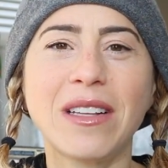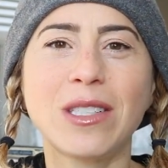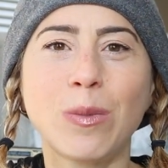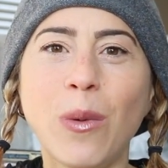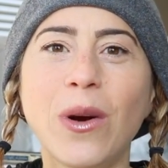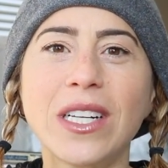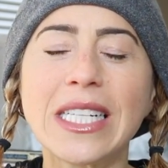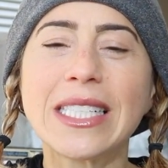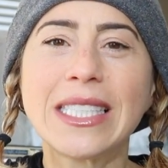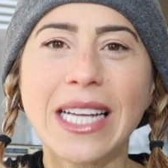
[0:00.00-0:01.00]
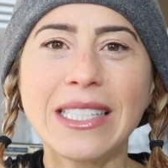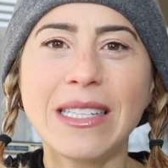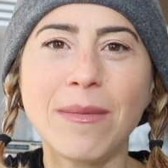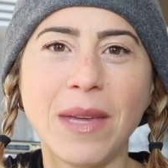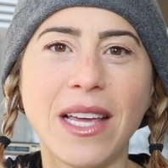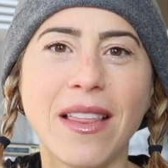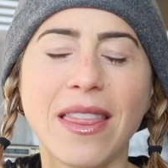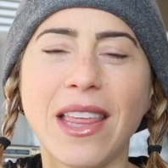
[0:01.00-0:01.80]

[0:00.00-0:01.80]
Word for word: this sport doesn't mean